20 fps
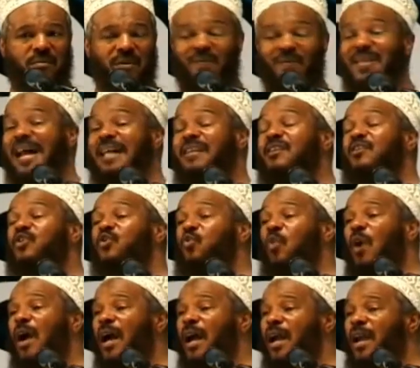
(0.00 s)
And that is
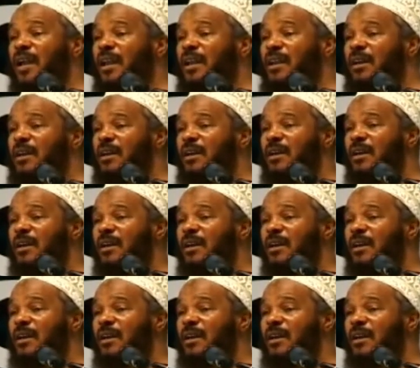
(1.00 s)
why